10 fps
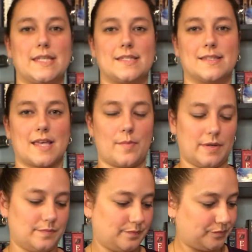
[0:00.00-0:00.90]
season's
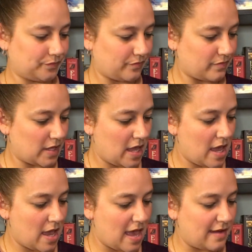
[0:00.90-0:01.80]
coming.
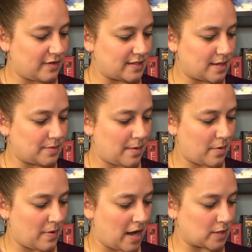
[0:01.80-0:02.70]
Every
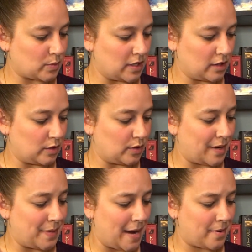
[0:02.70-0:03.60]
September box will include
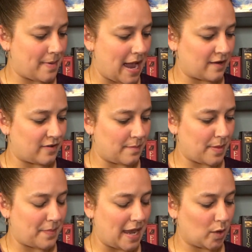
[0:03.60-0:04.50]
a paperback from
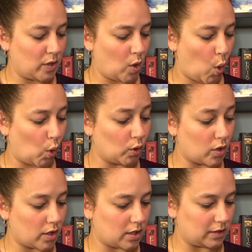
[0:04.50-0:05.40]
the Penguin
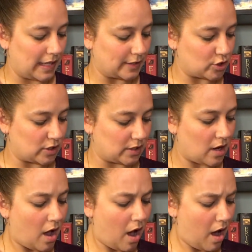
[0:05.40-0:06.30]
Horror Collection.
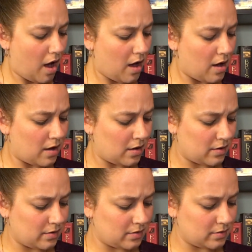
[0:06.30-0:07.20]

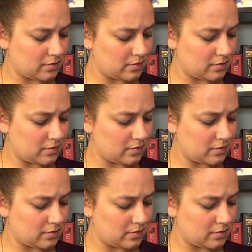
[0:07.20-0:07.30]
Aww.